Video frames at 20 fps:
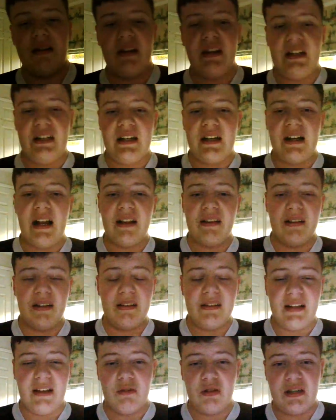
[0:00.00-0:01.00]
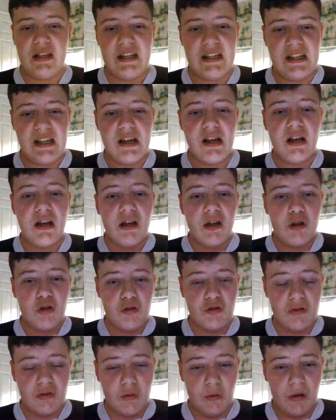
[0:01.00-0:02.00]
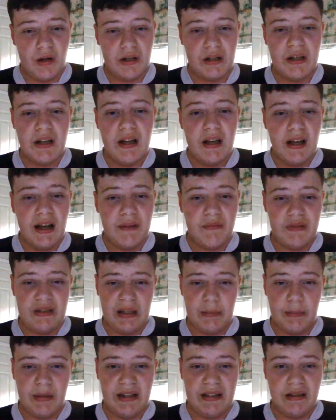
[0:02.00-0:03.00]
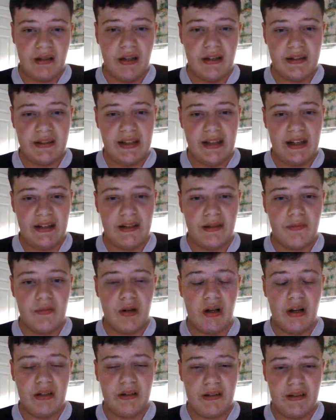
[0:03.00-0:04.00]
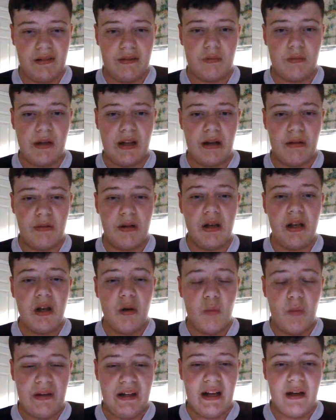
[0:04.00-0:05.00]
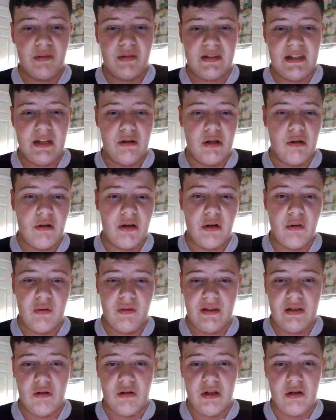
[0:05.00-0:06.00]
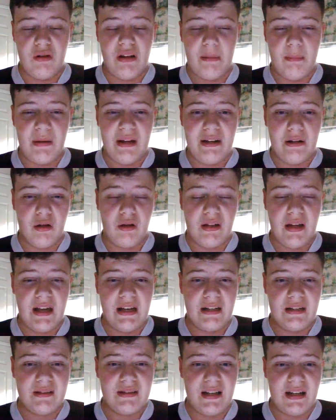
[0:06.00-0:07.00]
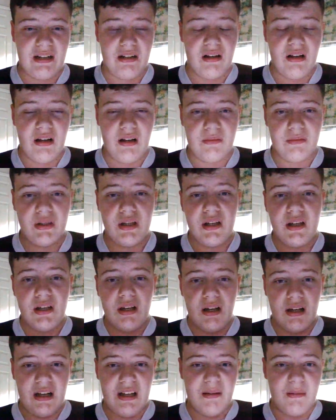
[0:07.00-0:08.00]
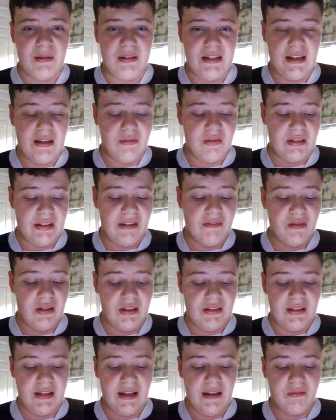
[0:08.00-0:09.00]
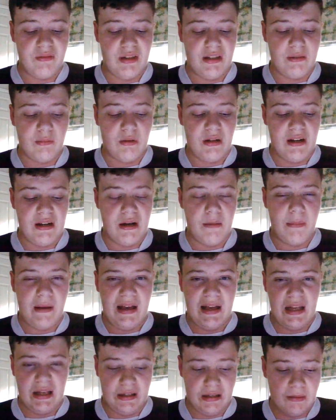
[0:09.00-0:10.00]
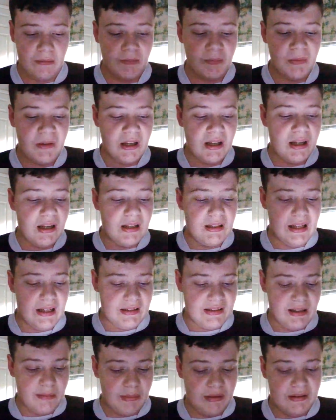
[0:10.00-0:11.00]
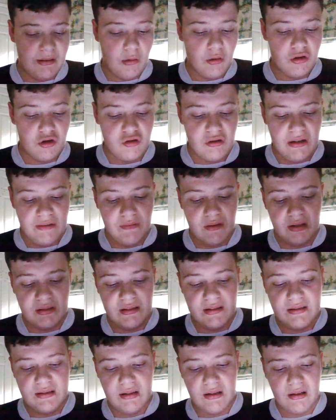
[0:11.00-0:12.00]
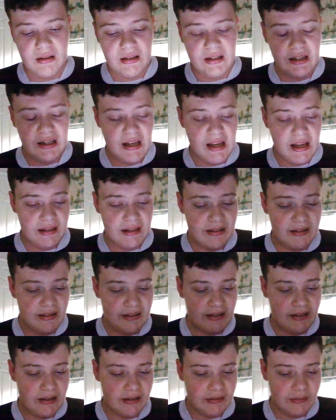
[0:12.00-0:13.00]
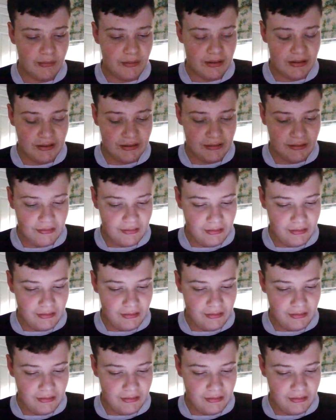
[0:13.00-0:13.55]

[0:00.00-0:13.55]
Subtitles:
I think the Netherlands have a key squad. I think they played nicely against France as well. When that was 0-0, I know it was 0-0. They played okay in the second half. And yeah, I think Netherlands have this one in the bag. Next up is Austria versus Turkey. Is this the last one?